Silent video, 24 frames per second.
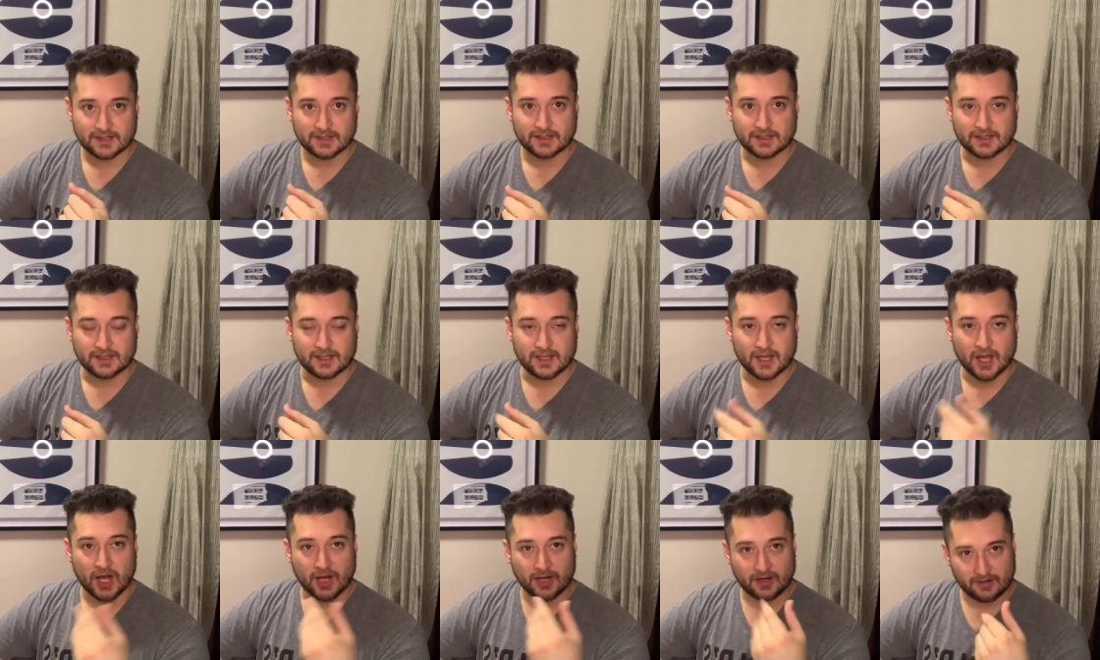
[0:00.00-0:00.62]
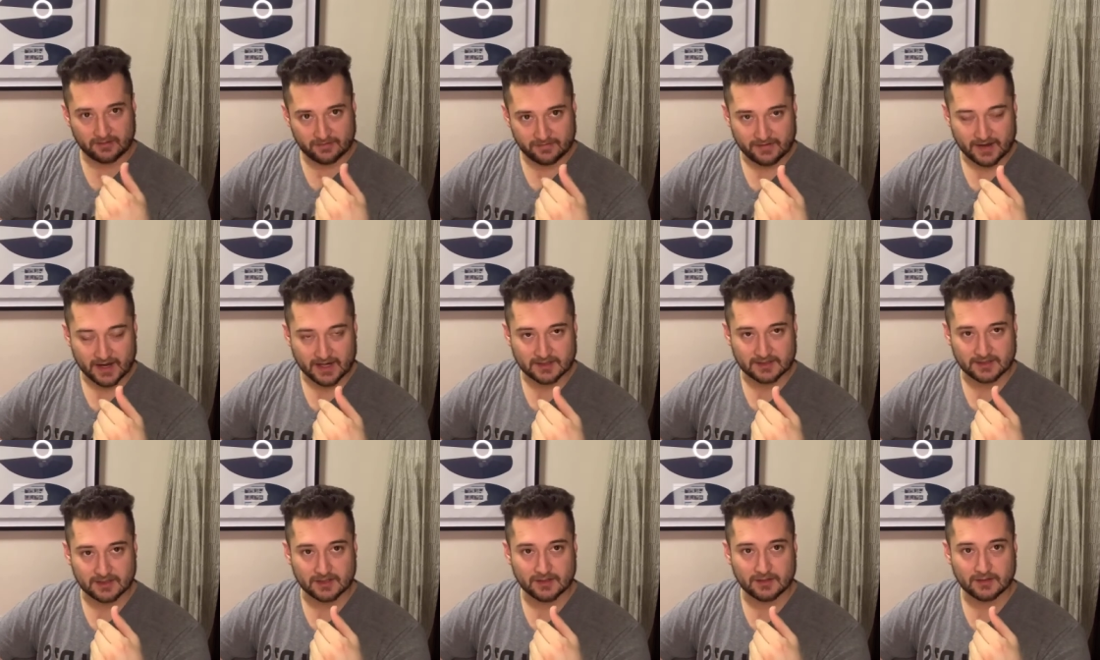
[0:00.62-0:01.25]
the
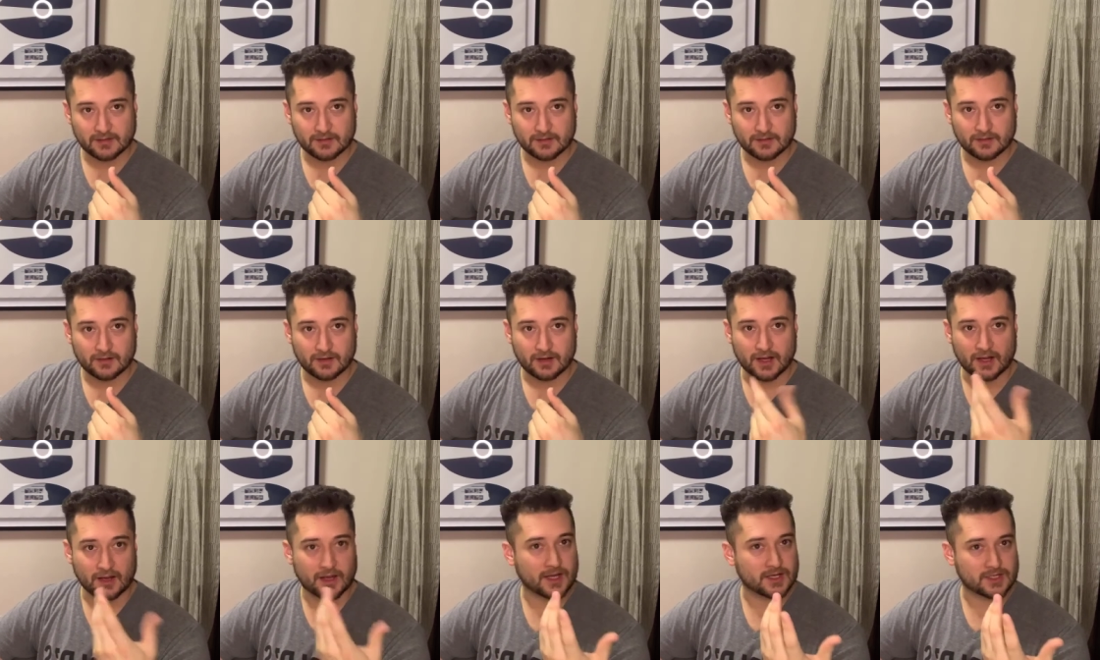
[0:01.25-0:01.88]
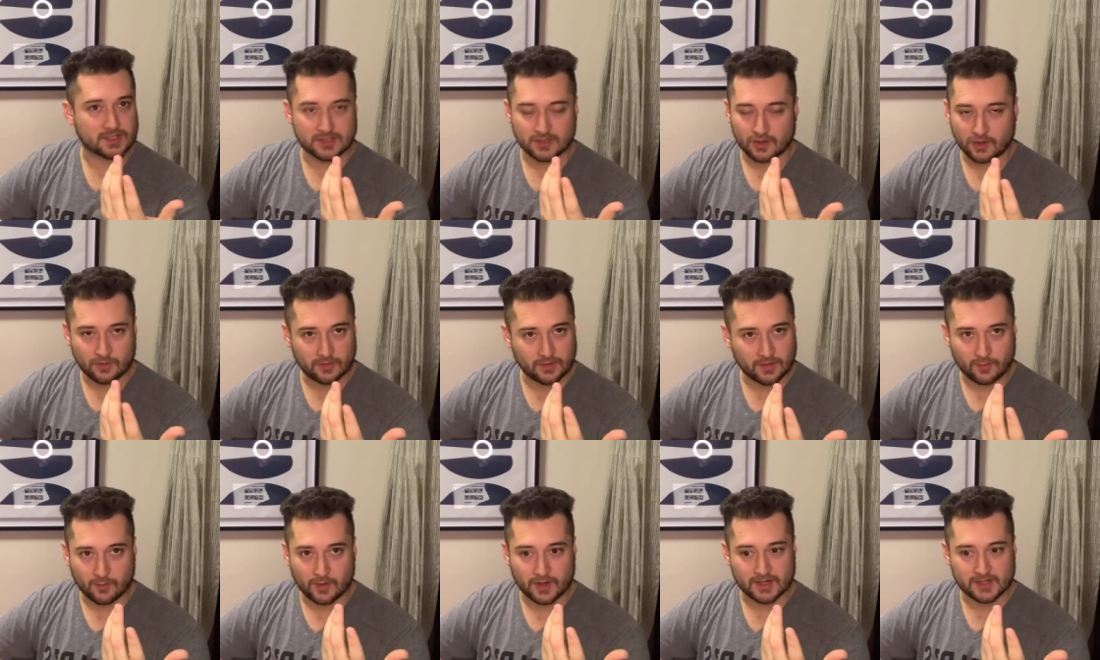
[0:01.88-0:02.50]
uninfected, and that's the
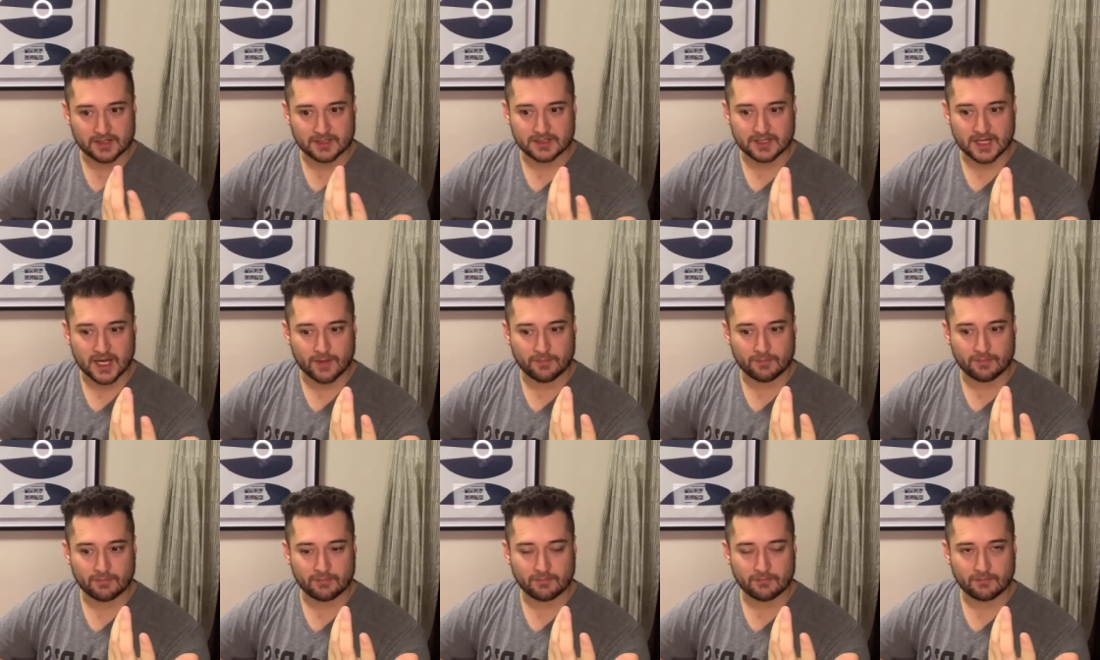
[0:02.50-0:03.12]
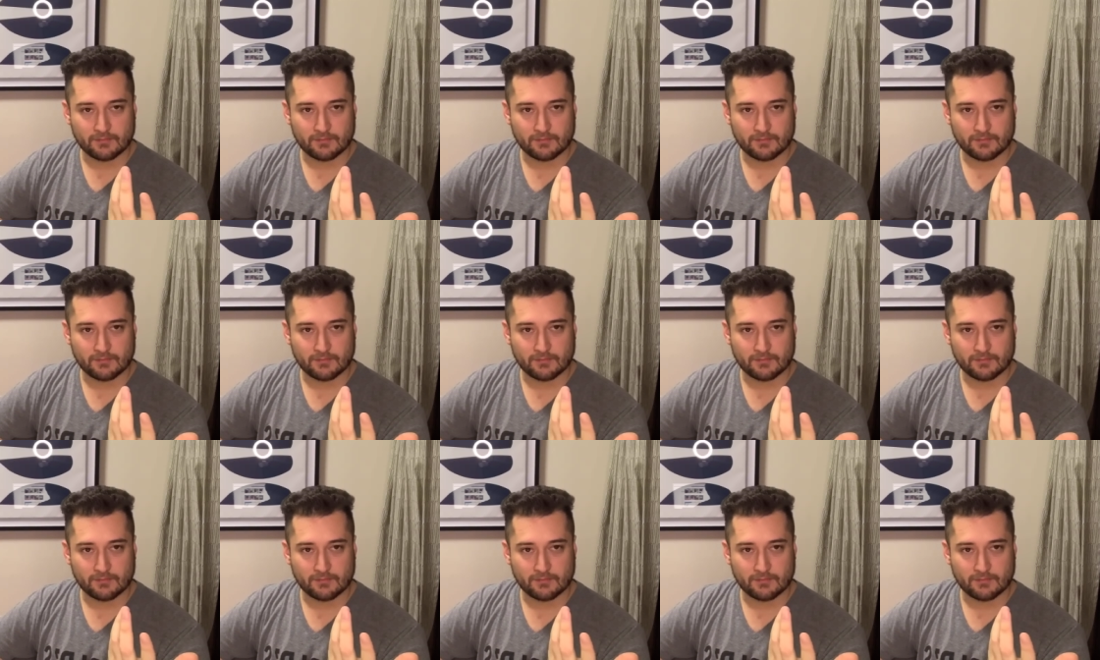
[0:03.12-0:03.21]
only way to stop